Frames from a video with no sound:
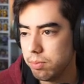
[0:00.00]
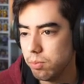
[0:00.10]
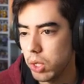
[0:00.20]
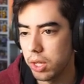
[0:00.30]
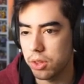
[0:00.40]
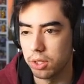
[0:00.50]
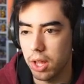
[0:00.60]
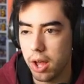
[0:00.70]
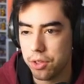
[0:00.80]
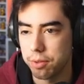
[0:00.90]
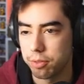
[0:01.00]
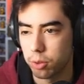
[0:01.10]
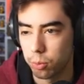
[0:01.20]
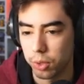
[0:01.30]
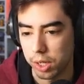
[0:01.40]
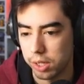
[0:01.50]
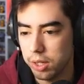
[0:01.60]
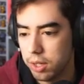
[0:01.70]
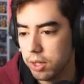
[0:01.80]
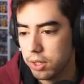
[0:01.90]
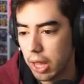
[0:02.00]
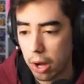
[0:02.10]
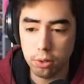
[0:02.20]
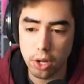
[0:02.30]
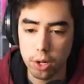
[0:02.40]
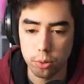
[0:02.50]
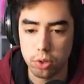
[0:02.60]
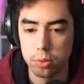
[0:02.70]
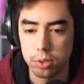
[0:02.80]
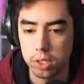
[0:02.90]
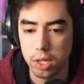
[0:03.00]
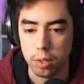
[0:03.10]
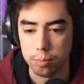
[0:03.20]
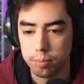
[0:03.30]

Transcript: And it's a loss of three. Aaron Donald's still really good.